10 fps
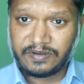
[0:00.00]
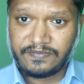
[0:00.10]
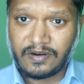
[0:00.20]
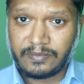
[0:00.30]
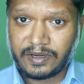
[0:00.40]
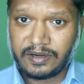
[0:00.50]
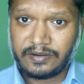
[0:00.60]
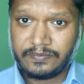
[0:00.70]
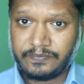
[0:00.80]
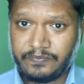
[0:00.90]
performer,
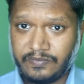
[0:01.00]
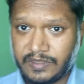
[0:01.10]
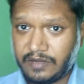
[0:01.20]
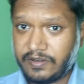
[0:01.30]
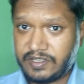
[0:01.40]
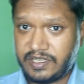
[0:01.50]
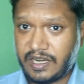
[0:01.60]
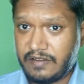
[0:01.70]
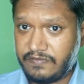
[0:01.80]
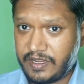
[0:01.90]
a
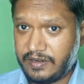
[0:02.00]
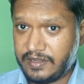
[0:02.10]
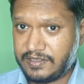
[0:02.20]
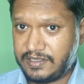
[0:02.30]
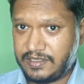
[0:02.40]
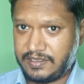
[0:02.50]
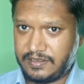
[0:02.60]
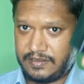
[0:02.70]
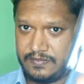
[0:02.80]
versatile fragrance.